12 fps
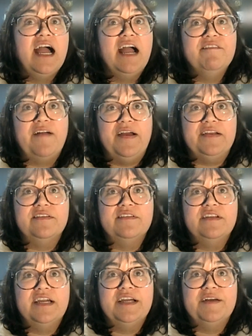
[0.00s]
I've
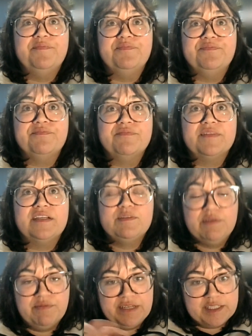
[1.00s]
gotten. So
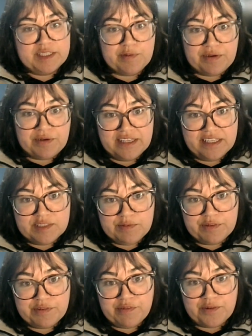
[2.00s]
we've been exploring this
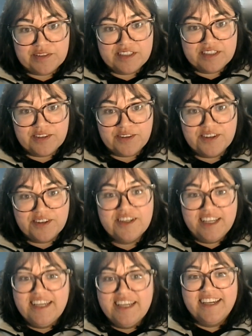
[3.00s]
with folks. So
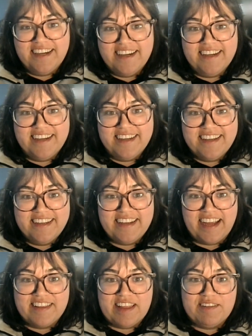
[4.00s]

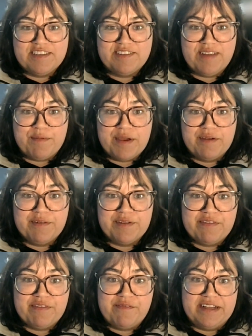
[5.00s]
yeah, that was from Emma
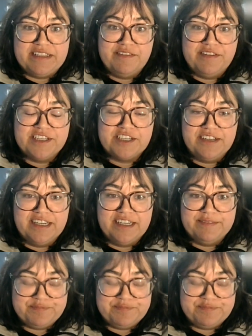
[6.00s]
from Friends of Fish Creek.